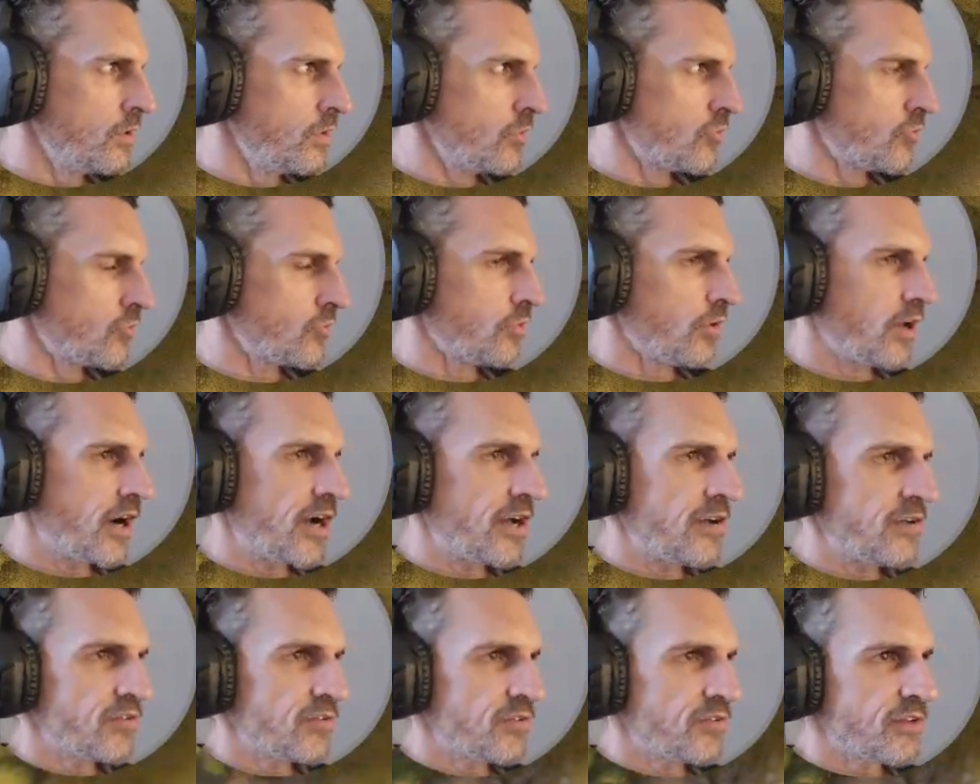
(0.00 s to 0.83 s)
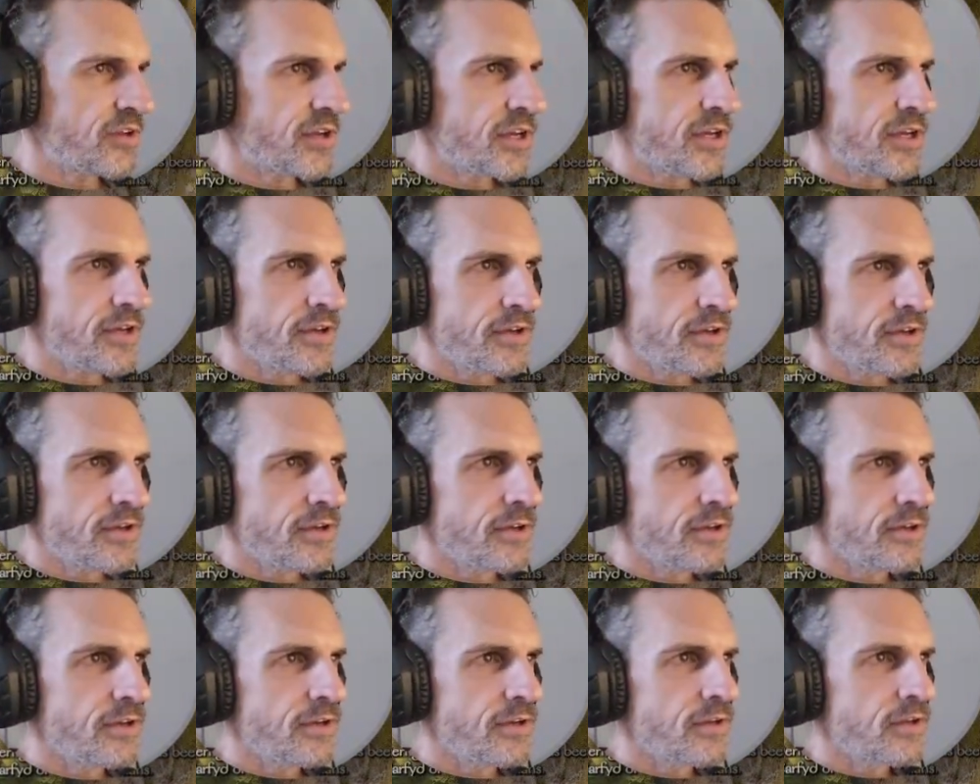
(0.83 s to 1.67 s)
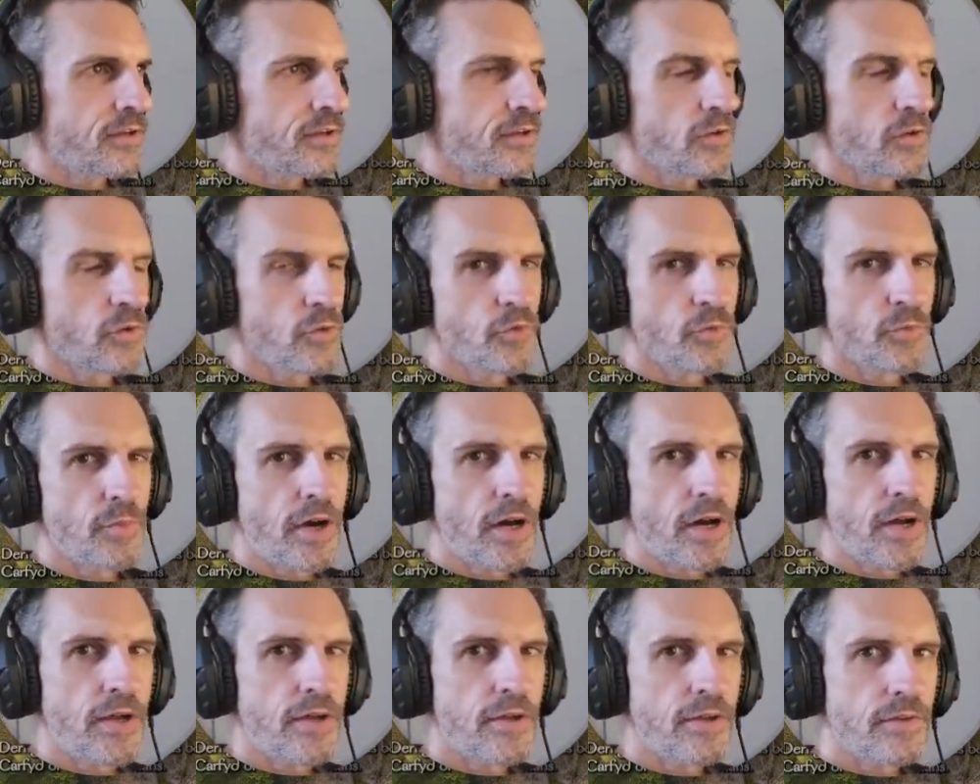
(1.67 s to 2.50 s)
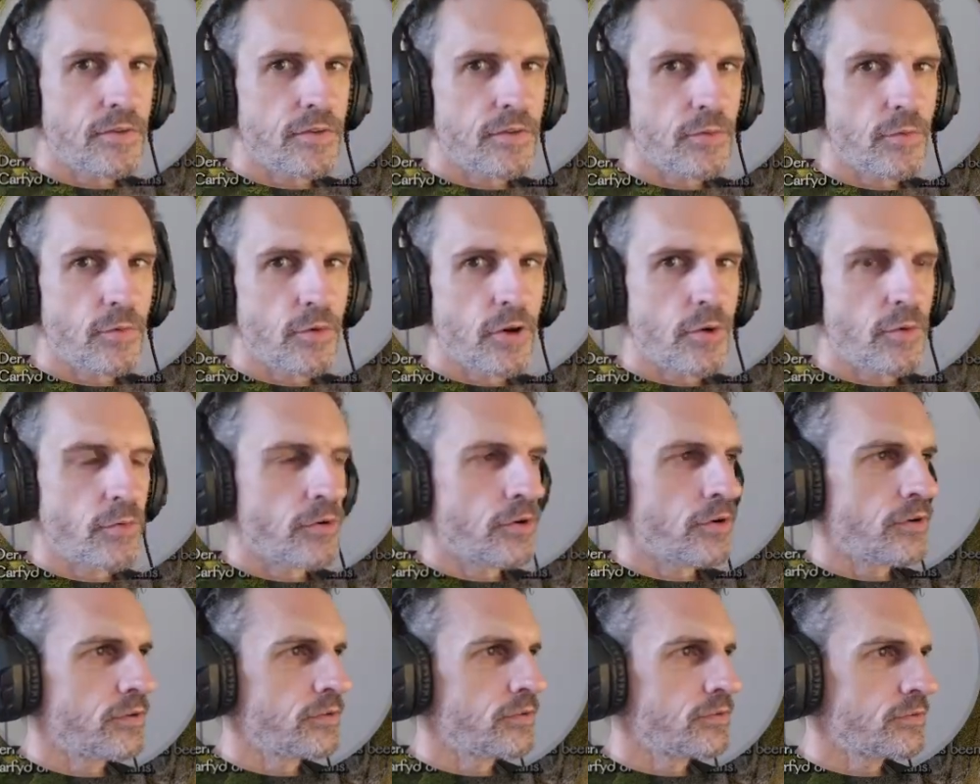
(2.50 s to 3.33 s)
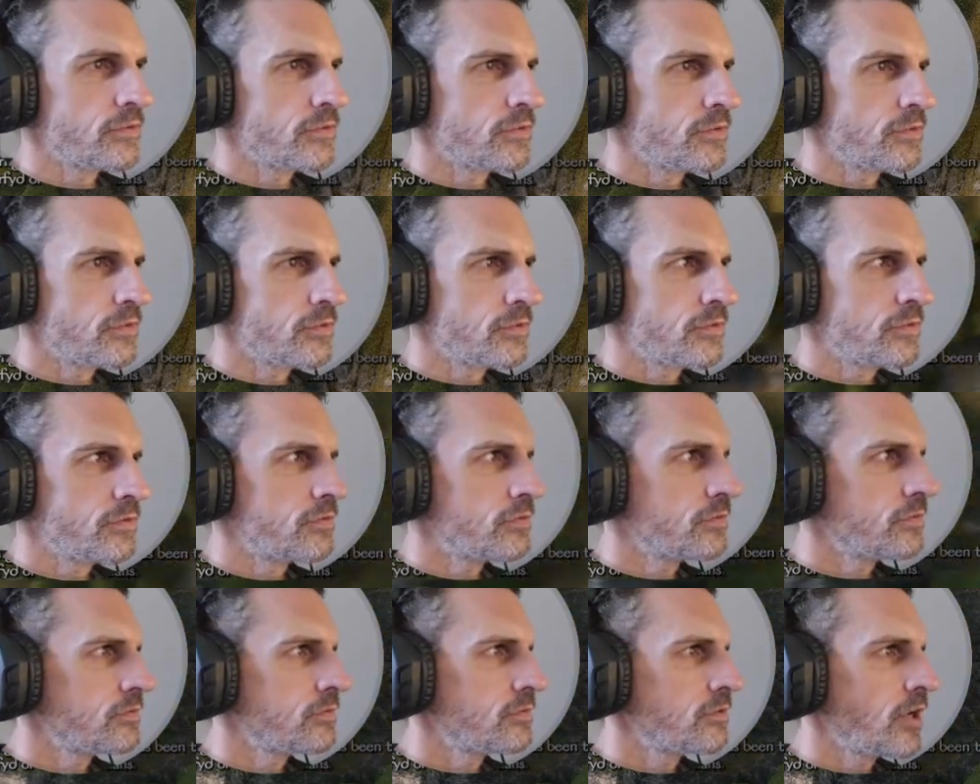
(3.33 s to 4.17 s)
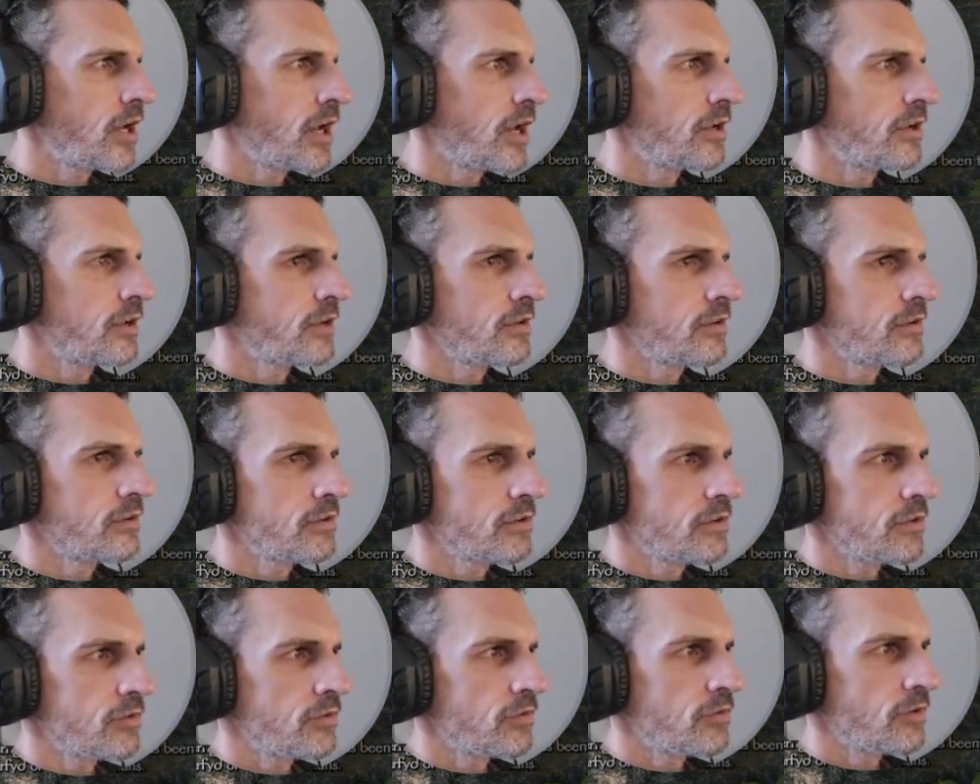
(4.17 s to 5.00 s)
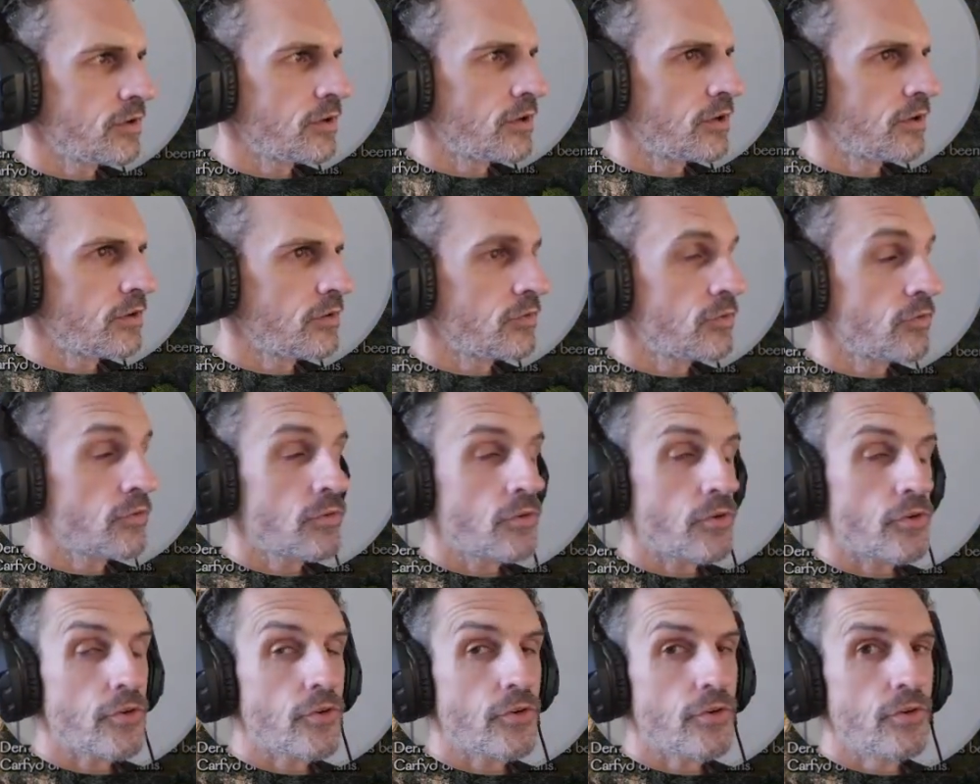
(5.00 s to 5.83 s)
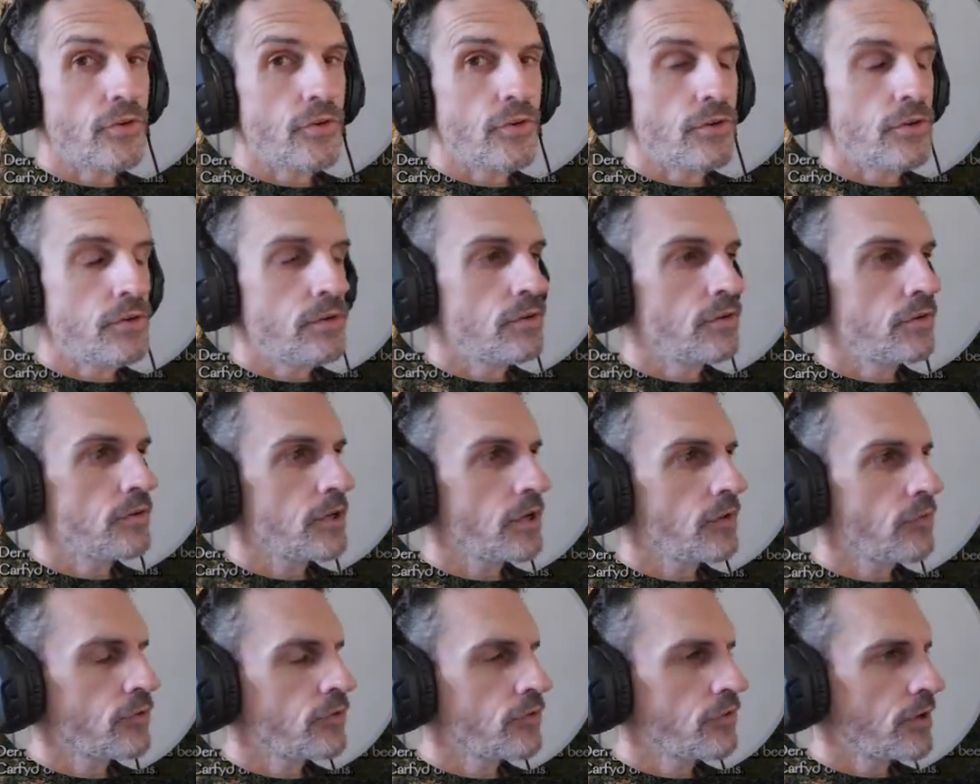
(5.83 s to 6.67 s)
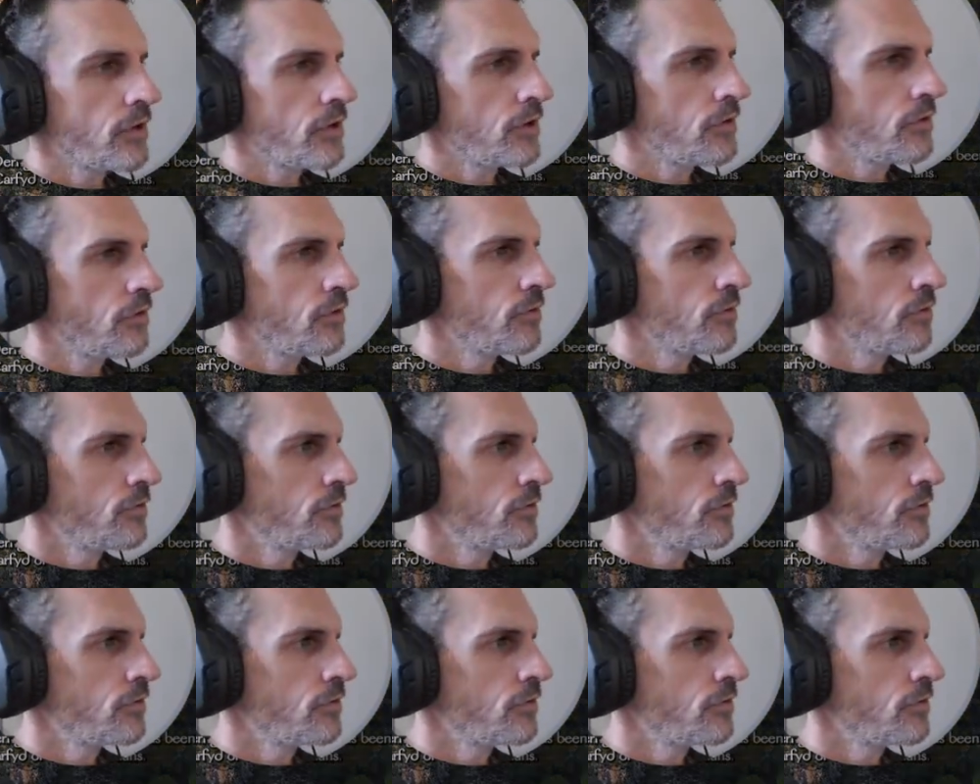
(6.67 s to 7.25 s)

try to stay close by to where we're heading, this circle that we're trying to do.